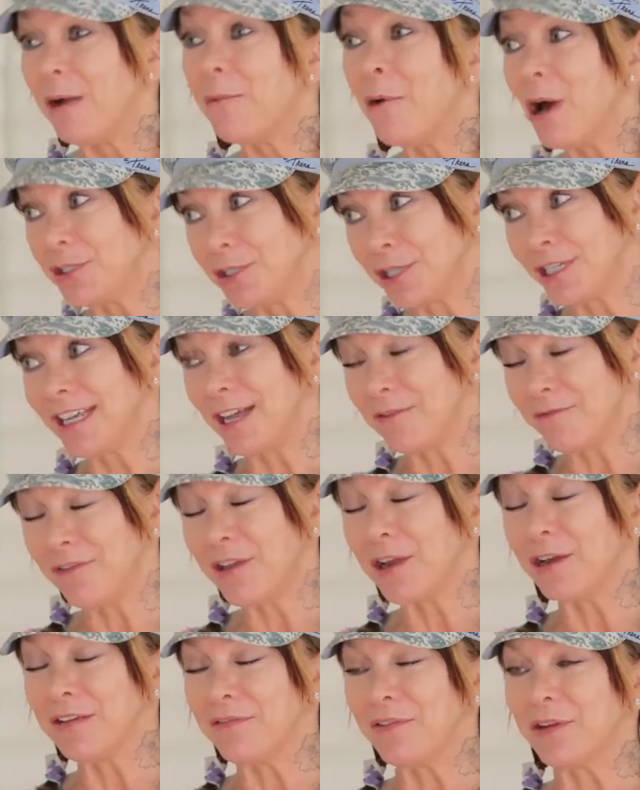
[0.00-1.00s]
I want you to get
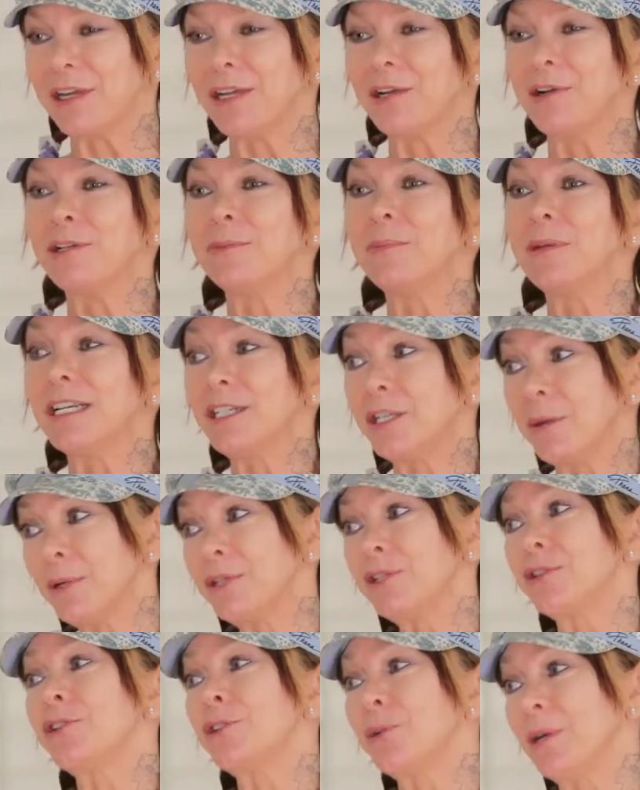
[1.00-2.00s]
very, very old, but I don't
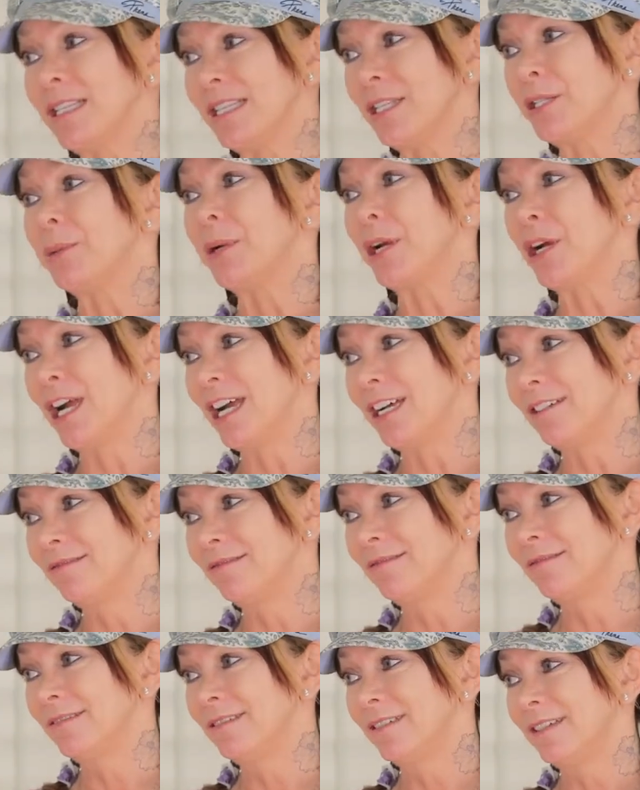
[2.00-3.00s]
want your joints to wear out.
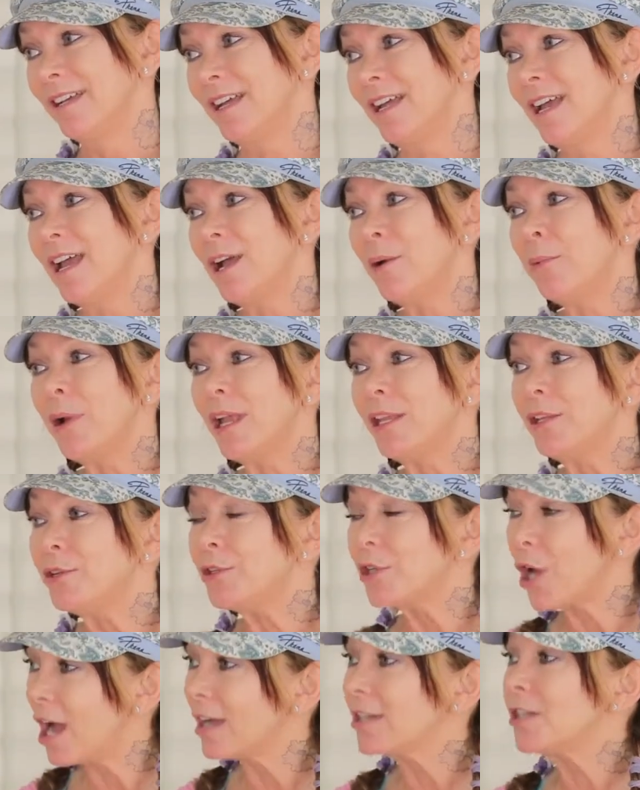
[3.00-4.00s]
Sure. When you
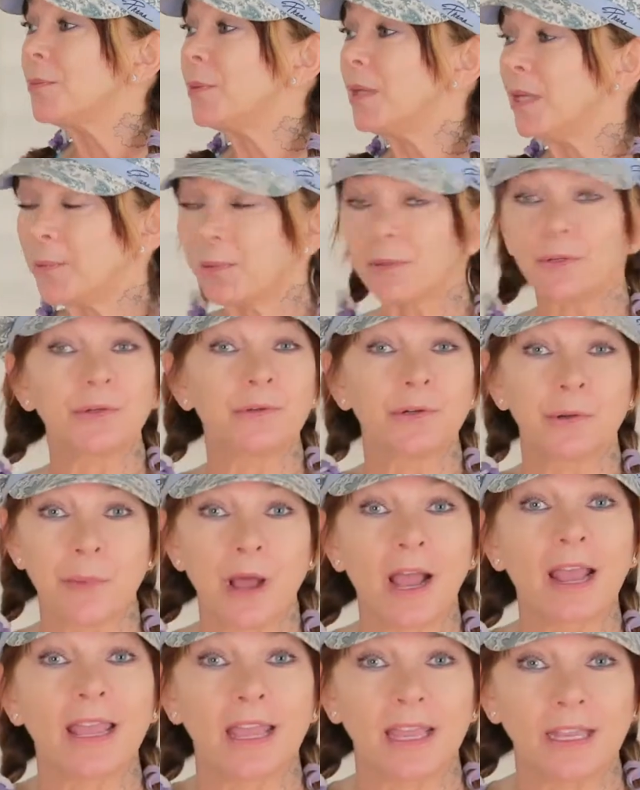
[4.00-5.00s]
talk to people who are
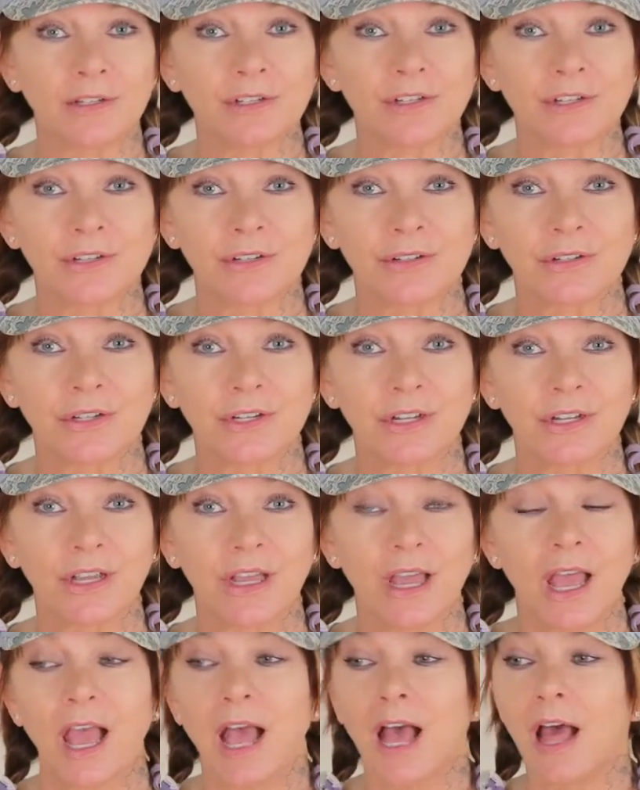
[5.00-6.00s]
my age,
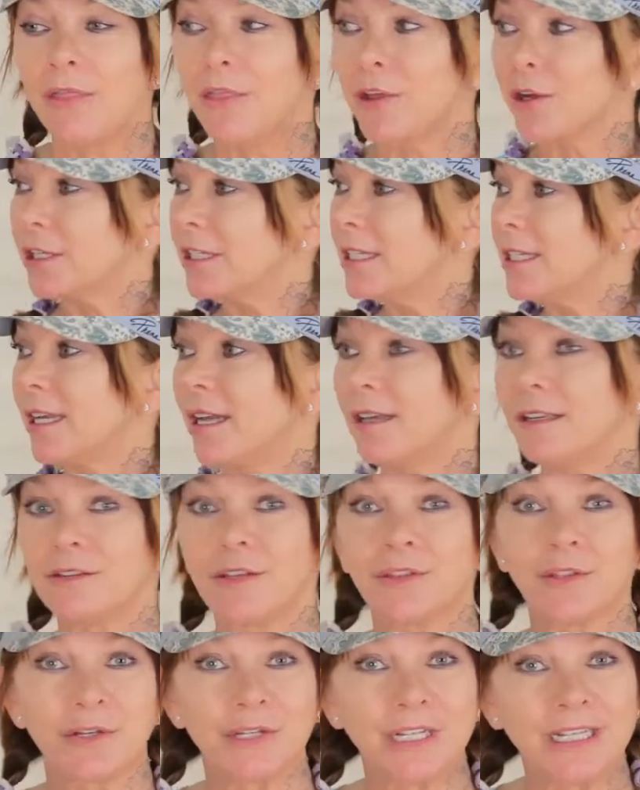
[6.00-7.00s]
they're going to tell you
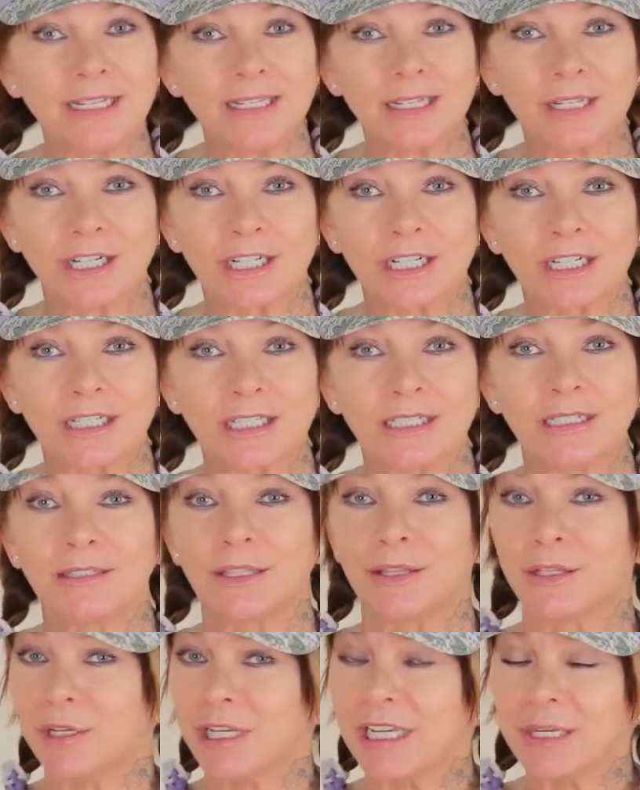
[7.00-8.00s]
that their knees hurt,
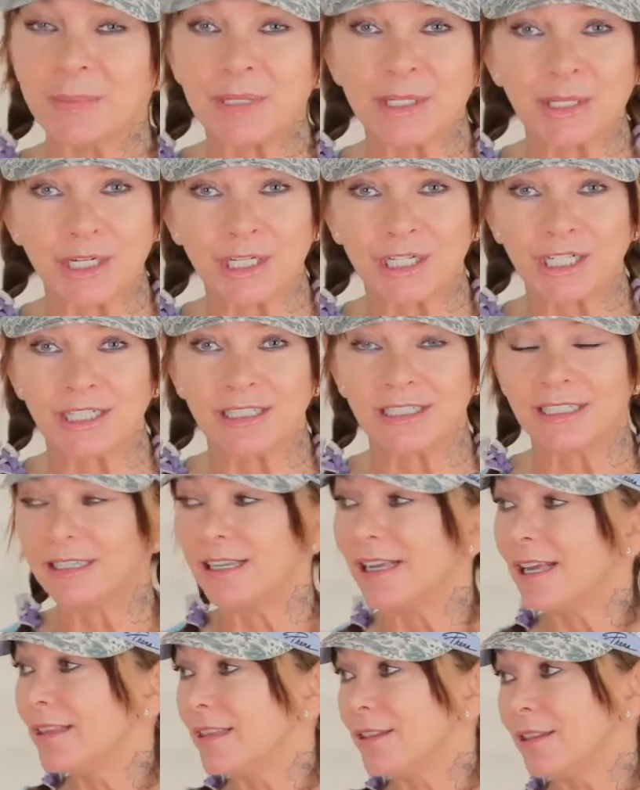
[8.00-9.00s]
that their hips hurt,
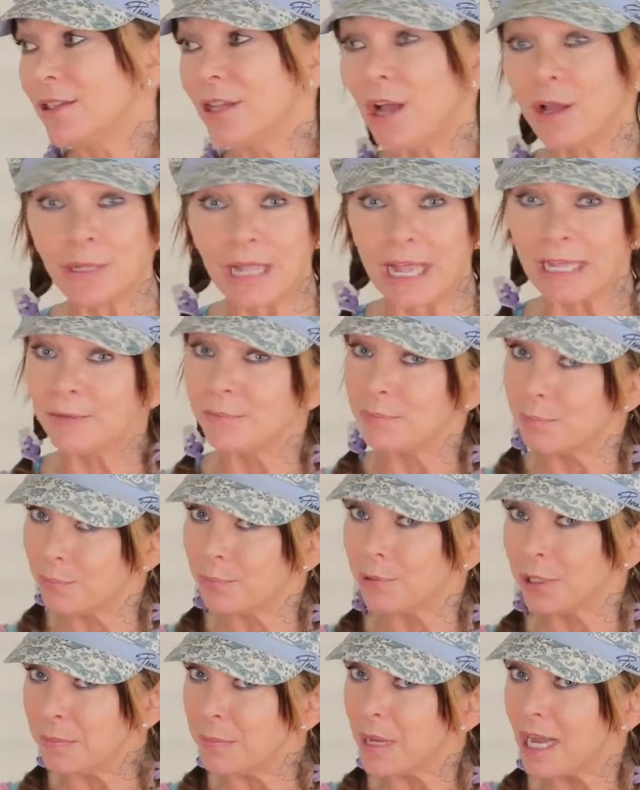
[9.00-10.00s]
and, and
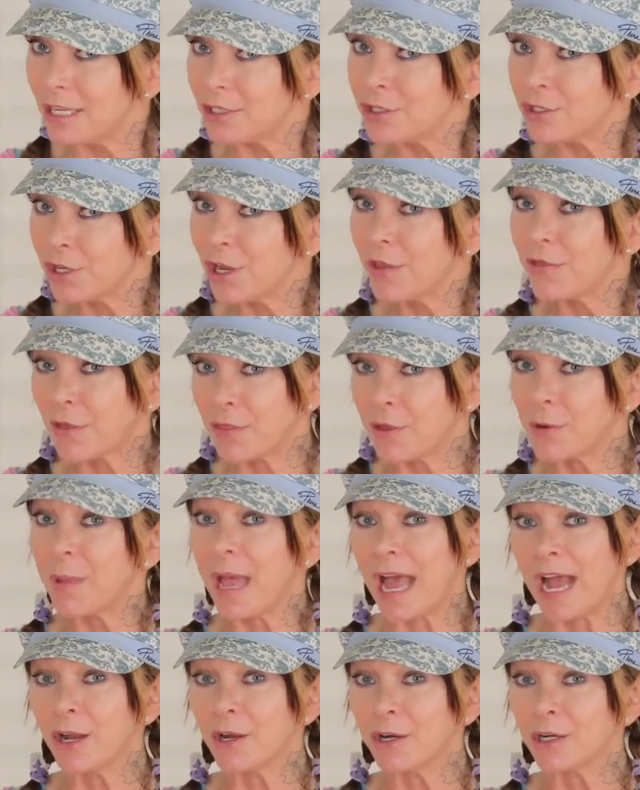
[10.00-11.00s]
pretty much that their
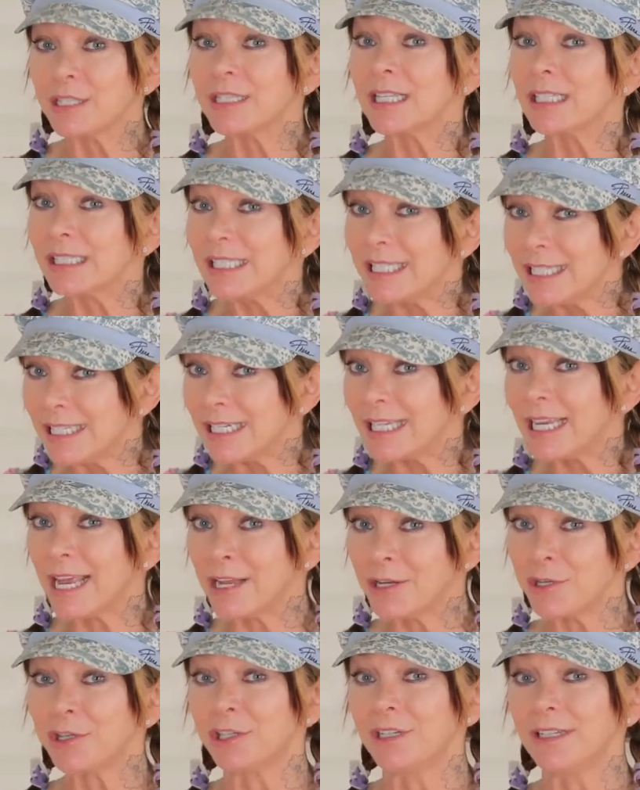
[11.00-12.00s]
back hurts, at least
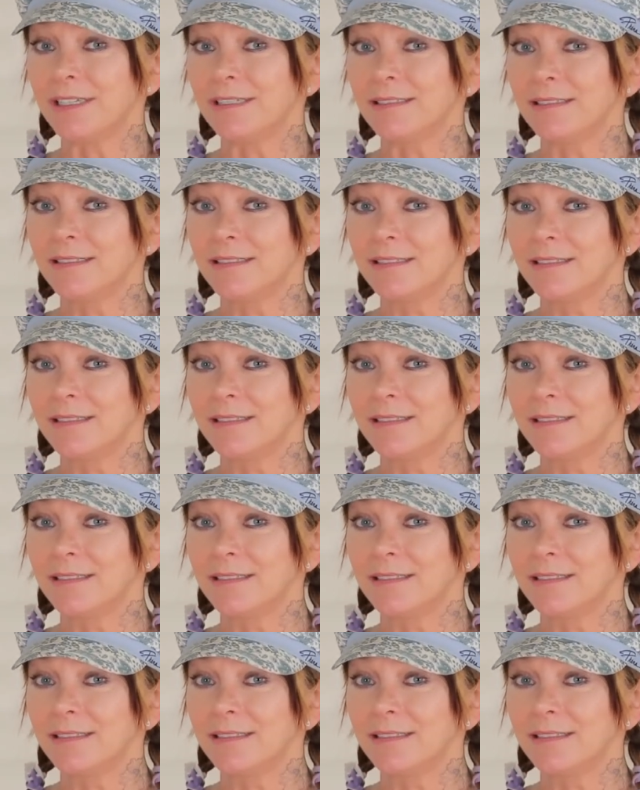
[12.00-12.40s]
occasionally.